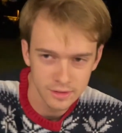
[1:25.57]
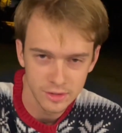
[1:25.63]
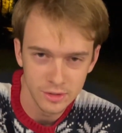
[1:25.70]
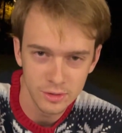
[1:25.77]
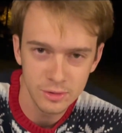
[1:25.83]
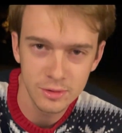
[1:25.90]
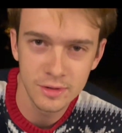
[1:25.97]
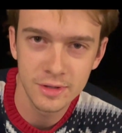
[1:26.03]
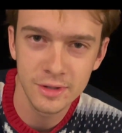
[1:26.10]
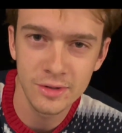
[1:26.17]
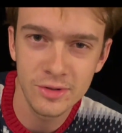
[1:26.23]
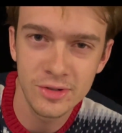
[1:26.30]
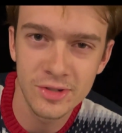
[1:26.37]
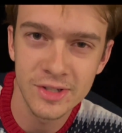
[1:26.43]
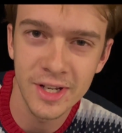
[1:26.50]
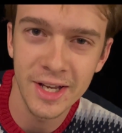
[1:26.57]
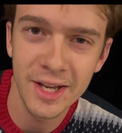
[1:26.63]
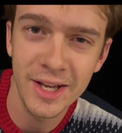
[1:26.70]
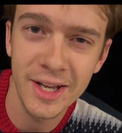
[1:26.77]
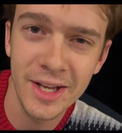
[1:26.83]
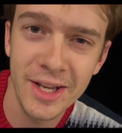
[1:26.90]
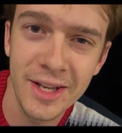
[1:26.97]
we you good. could
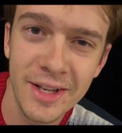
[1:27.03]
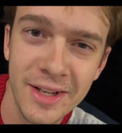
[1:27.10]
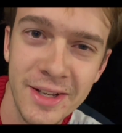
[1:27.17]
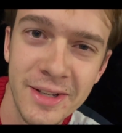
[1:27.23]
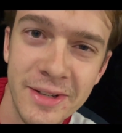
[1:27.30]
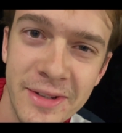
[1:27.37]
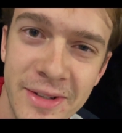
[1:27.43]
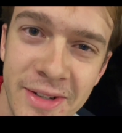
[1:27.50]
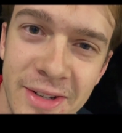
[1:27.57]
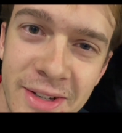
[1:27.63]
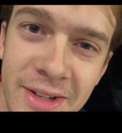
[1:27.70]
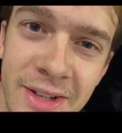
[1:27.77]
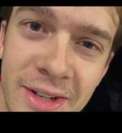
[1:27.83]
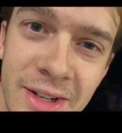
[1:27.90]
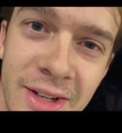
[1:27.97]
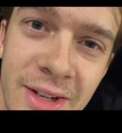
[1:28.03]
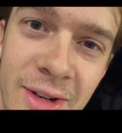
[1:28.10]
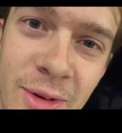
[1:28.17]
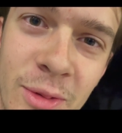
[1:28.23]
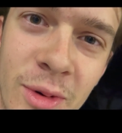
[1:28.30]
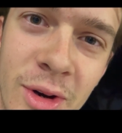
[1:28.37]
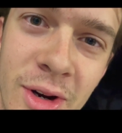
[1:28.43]
say
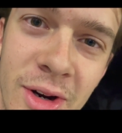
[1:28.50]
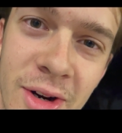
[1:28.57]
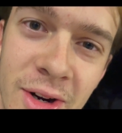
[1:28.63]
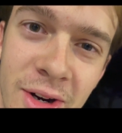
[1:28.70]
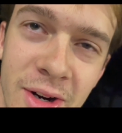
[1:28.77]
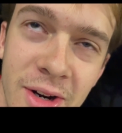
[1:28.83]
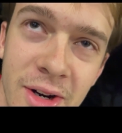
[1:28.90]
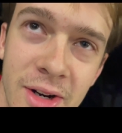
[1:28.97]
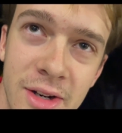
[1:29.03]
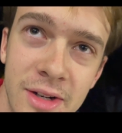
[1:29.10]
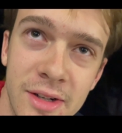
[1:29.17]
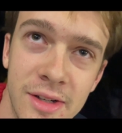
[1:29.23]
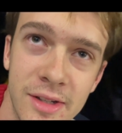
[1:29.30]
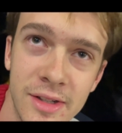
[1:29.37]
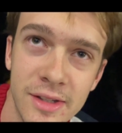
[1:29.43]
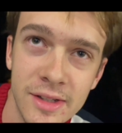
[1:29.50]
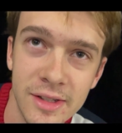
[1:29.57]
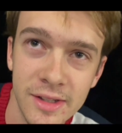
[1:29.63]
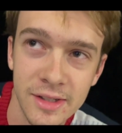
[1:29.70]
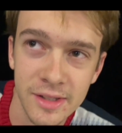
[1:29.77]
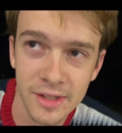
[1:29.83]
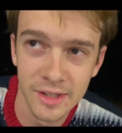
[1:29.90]
we're
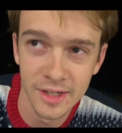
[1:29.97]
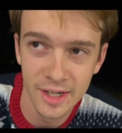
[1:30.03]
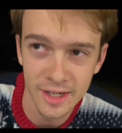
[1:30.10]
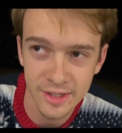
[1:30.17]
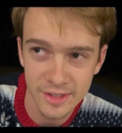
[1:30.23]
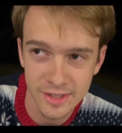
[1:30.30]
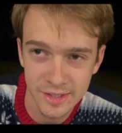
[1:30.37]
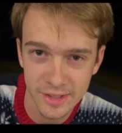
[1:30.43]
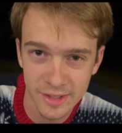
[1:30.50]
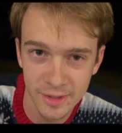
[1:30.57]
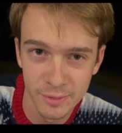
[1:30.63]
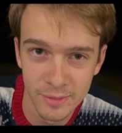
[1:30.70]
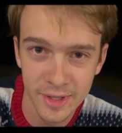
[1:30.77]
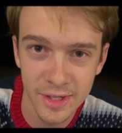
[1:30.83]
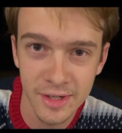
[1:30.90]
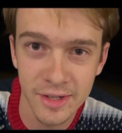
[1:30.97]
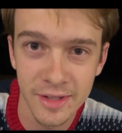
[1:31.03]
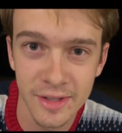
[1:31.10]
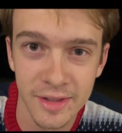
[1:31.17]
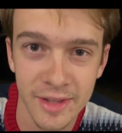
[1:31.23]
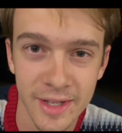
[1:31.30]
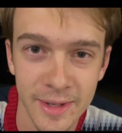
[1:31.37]
not among
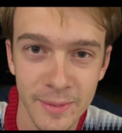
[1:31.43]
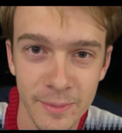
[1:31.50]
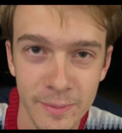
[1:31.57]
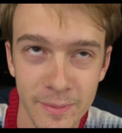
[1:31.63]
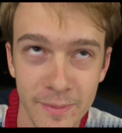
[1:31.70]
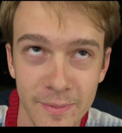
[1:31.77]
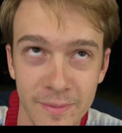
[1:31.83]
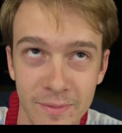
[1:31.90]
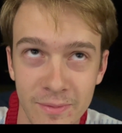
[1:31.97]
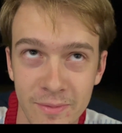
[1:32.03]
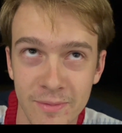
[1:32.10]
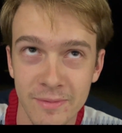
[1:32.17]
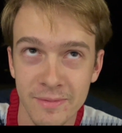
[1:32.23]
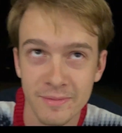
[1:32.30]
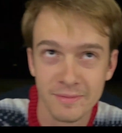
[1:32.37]
them.